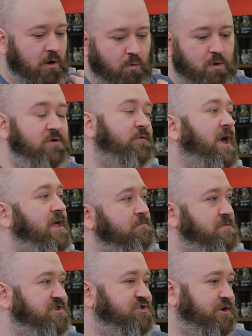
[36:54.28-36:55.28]
what if we had a
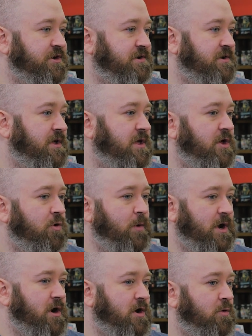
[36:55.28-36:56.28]
mission
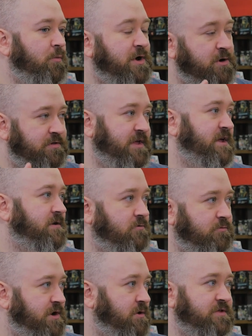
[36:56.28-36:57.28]
where we do
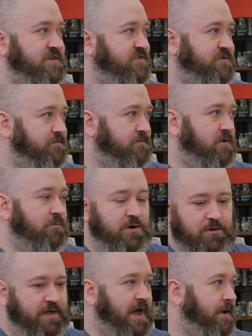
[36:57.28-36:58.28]
this, we
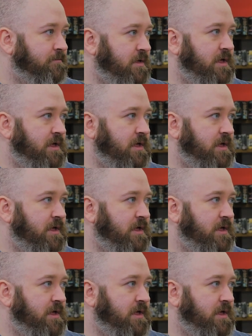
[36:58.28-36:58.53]
do that.